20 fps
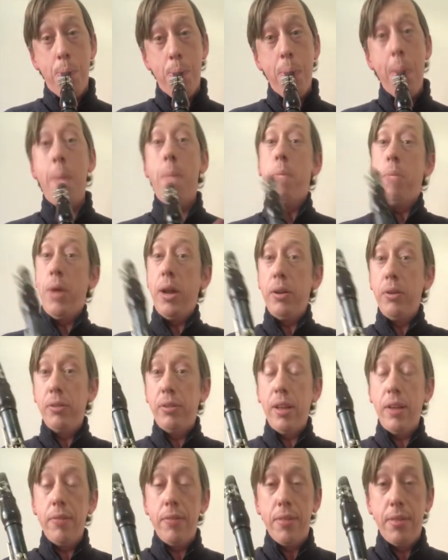Minor
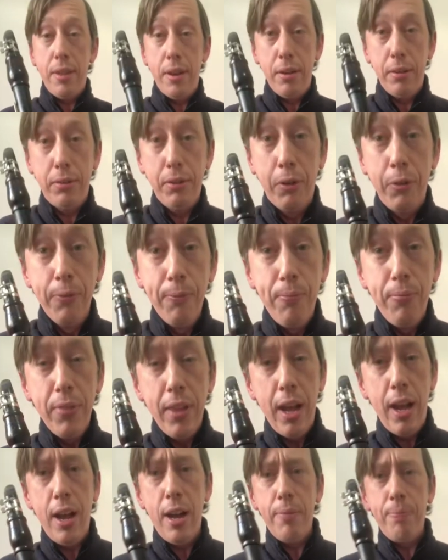seventh there. So
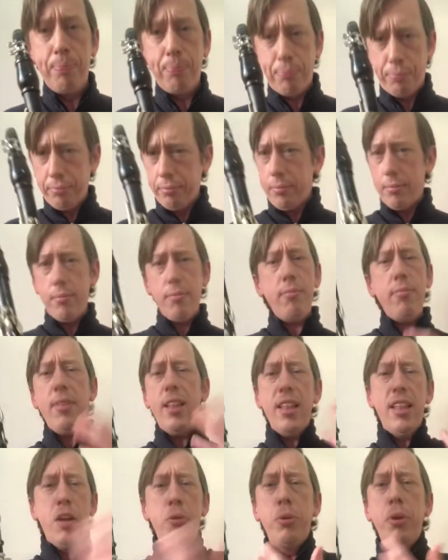now
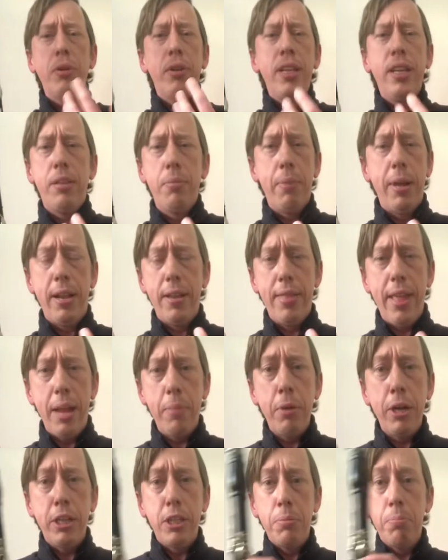we don't need to bend it that
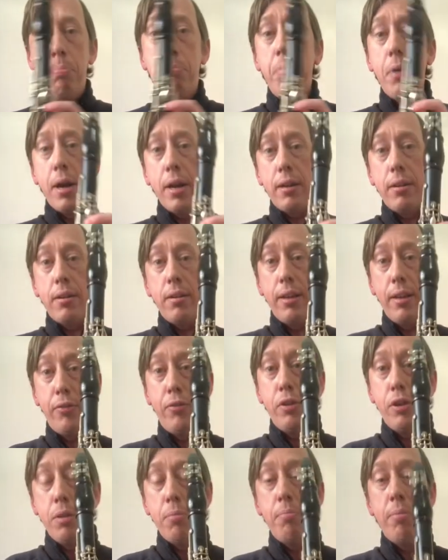much, but if
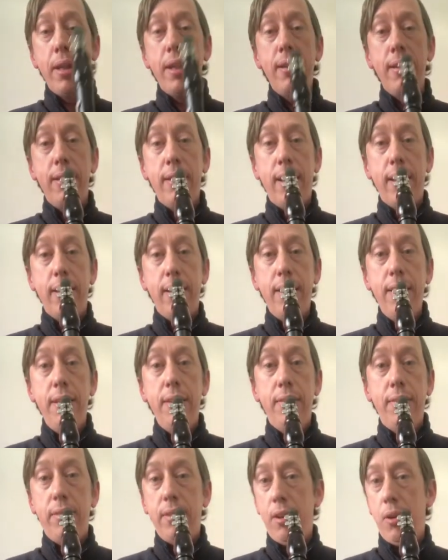you can bend it at
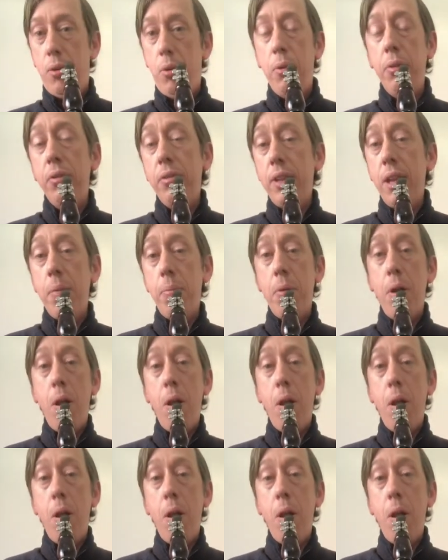least a whole step,